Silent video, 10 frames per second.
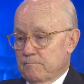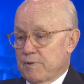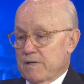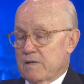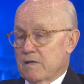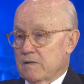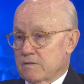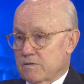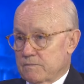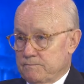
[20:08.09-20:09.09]

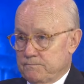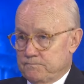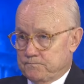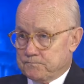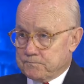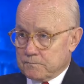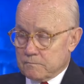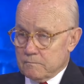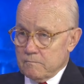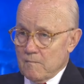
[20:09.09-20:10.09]
because
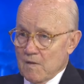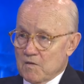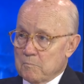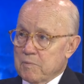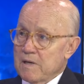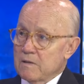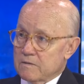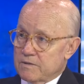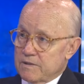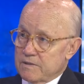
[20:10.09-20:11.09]
the
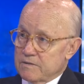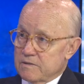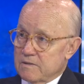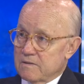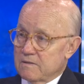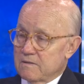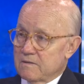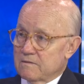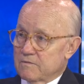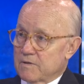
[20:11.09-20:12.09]
penalties
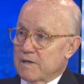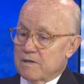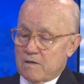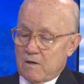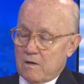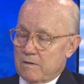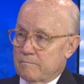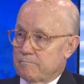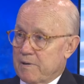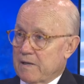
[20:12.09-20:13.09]
for getting caught
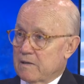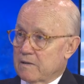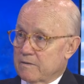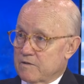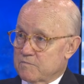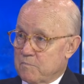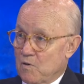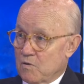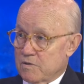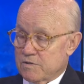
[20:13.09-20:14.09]
peddling this
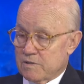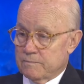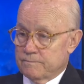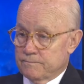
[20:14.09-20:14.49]
poison